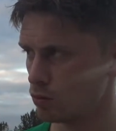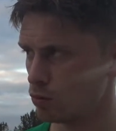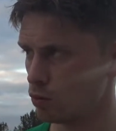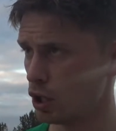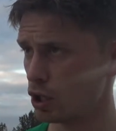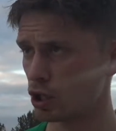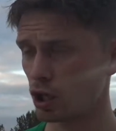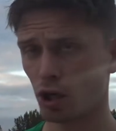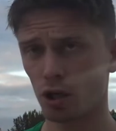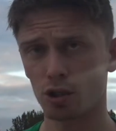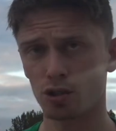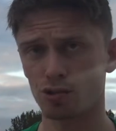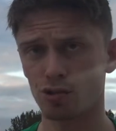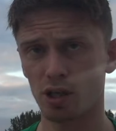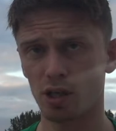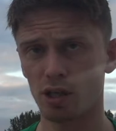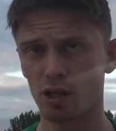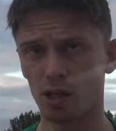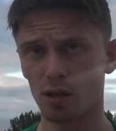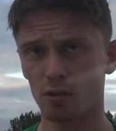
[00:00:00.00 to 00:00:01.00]
work hard in
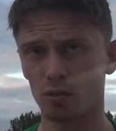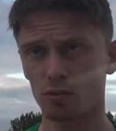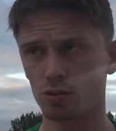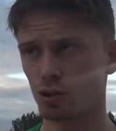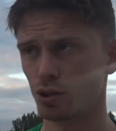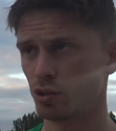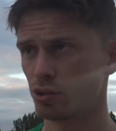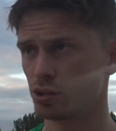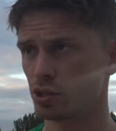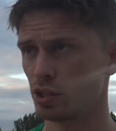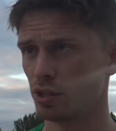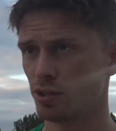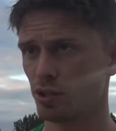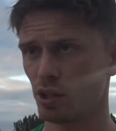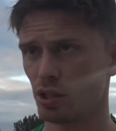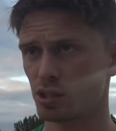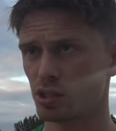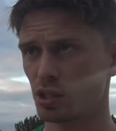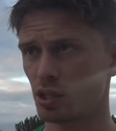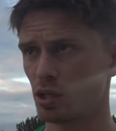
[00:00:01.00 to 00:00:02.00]
training now, Tuesday,
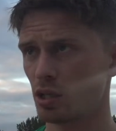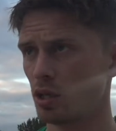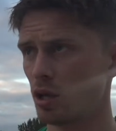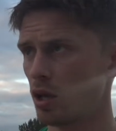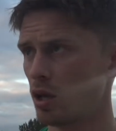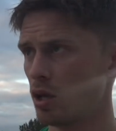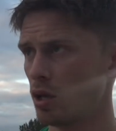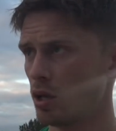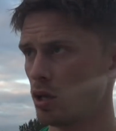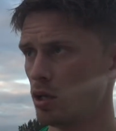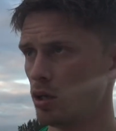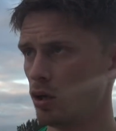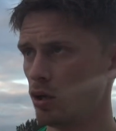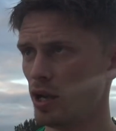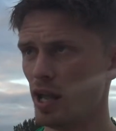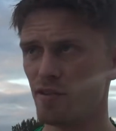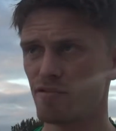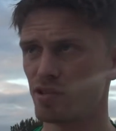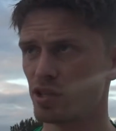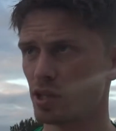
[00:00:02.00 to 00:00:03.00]
Thursday, on
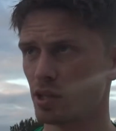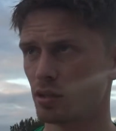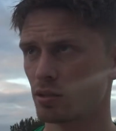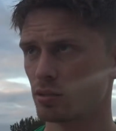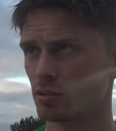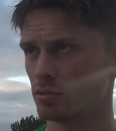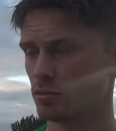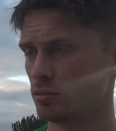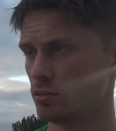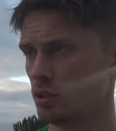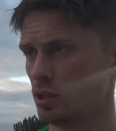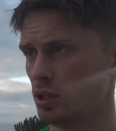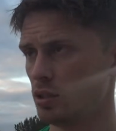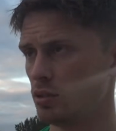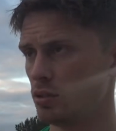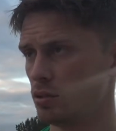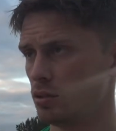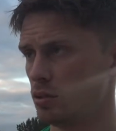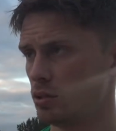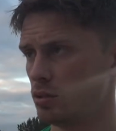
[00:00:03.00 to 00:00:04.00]
everything. And,
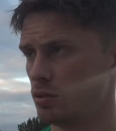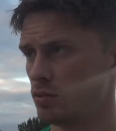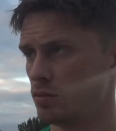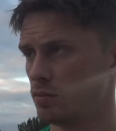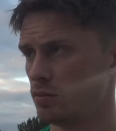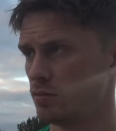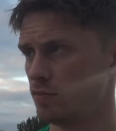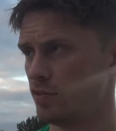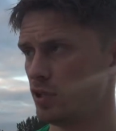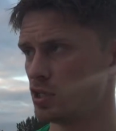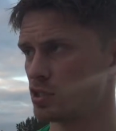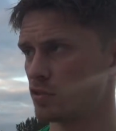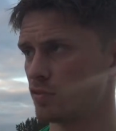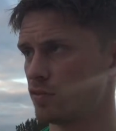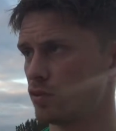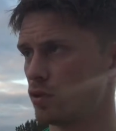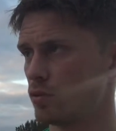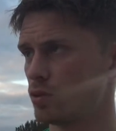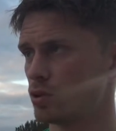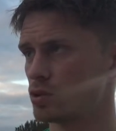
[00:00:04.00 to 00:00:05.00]
and, first and
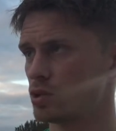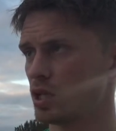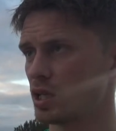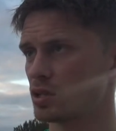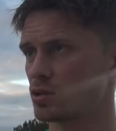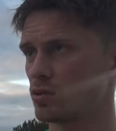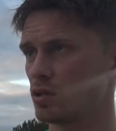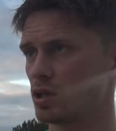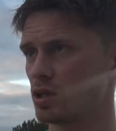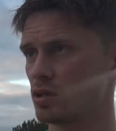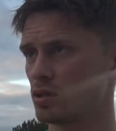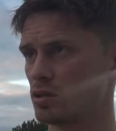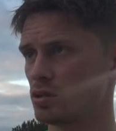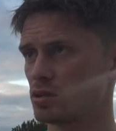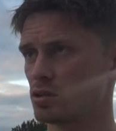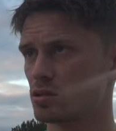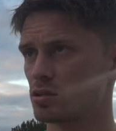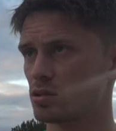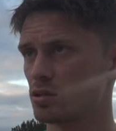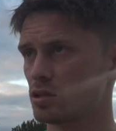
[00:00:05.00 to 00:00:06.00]
foremost, next week
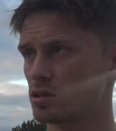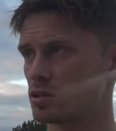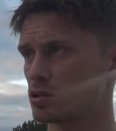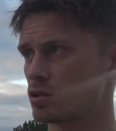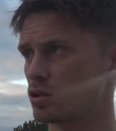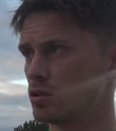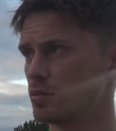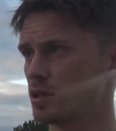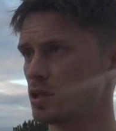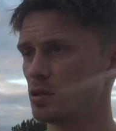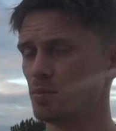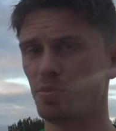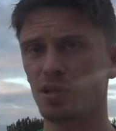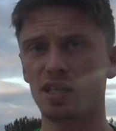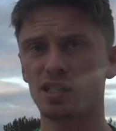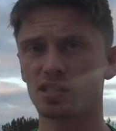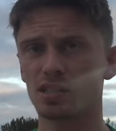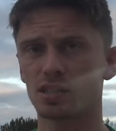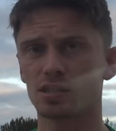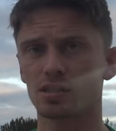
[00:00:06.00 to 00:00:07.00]
it's it's going to be the
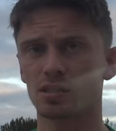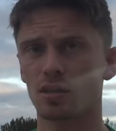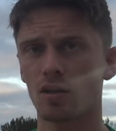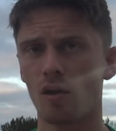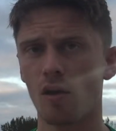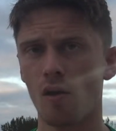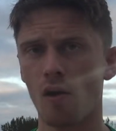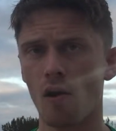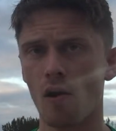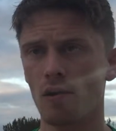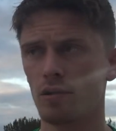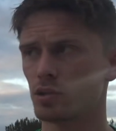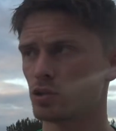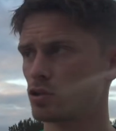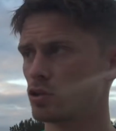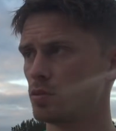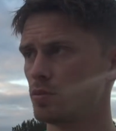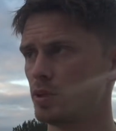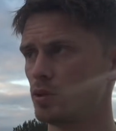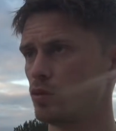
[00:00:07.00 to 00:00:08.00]
basics. It's
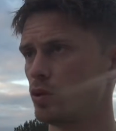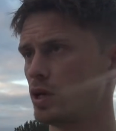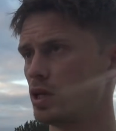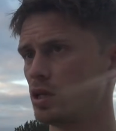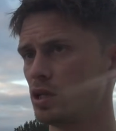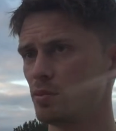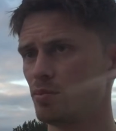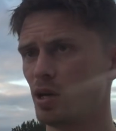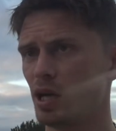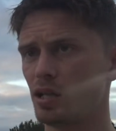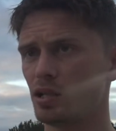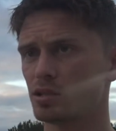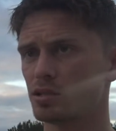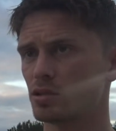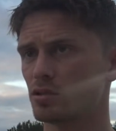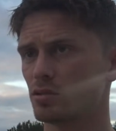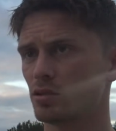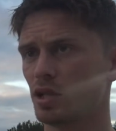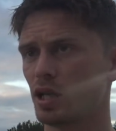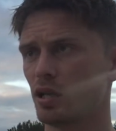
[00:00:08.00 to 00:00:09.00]
going to be winning your
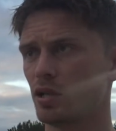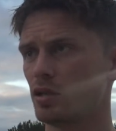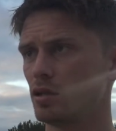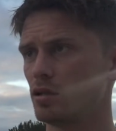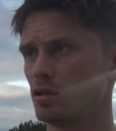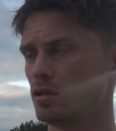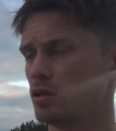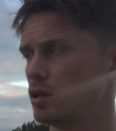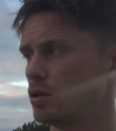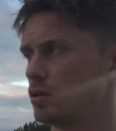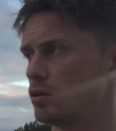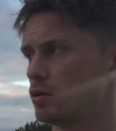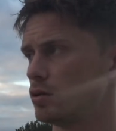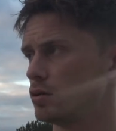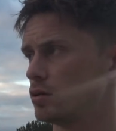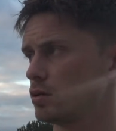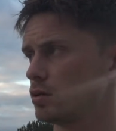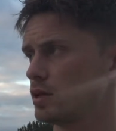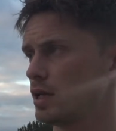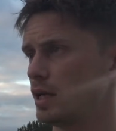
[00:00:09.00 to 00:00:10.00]
battles, get you know,
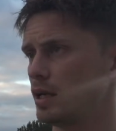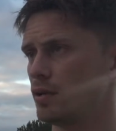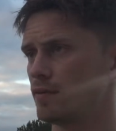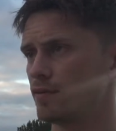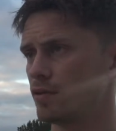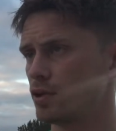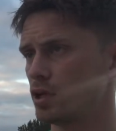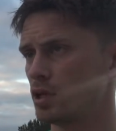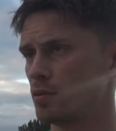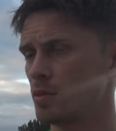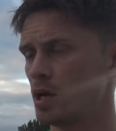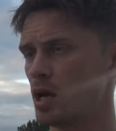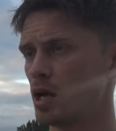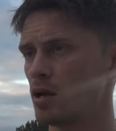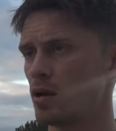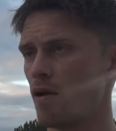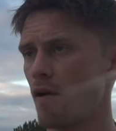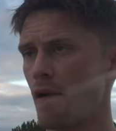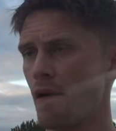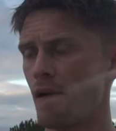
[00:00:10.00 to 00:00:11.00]
getting in front of your man.
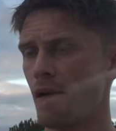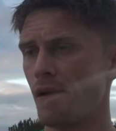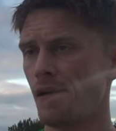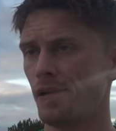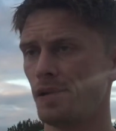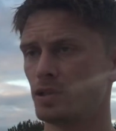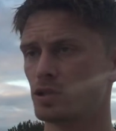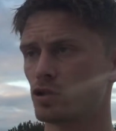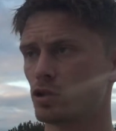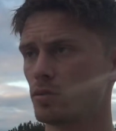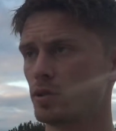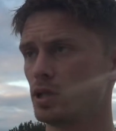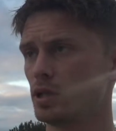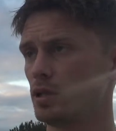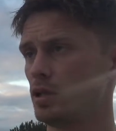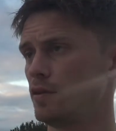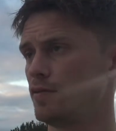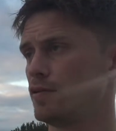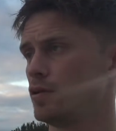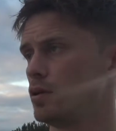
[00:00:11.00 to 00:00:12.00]
It's going to
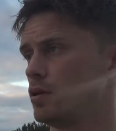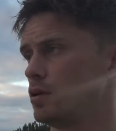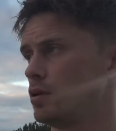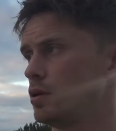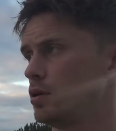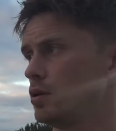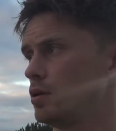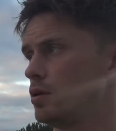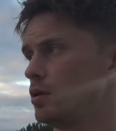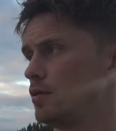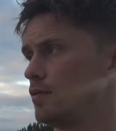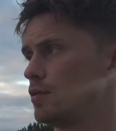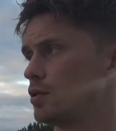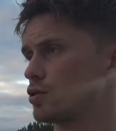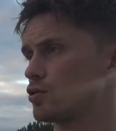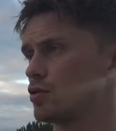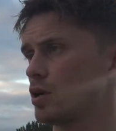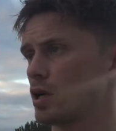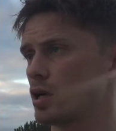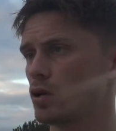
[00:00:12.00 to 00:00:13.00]
be if you if you're a
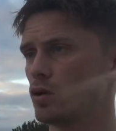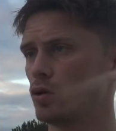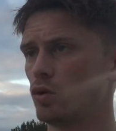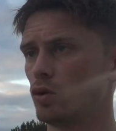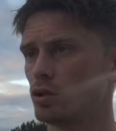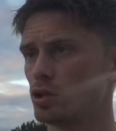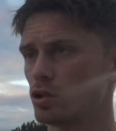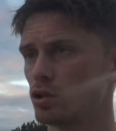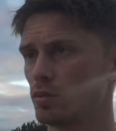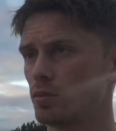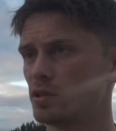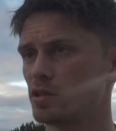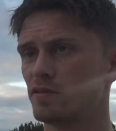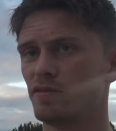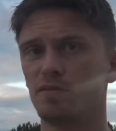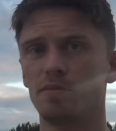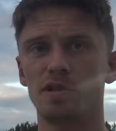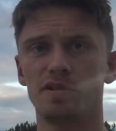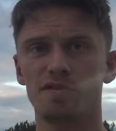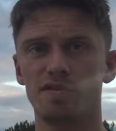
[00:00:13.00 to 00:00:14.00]
striker holding it up, if
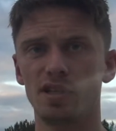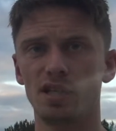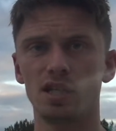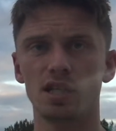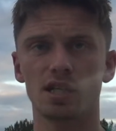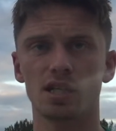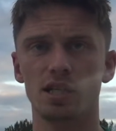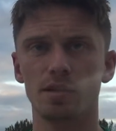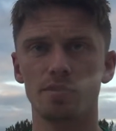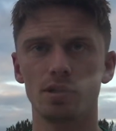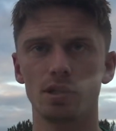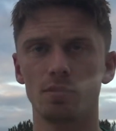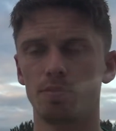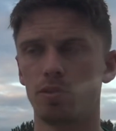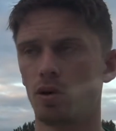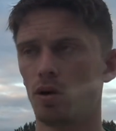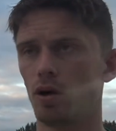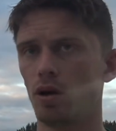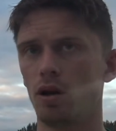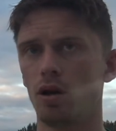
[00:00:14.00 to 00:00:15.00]
you're a midfielder keeping the
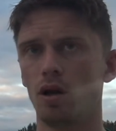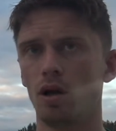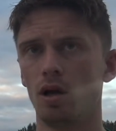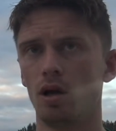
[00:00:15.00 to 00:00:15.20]
ball,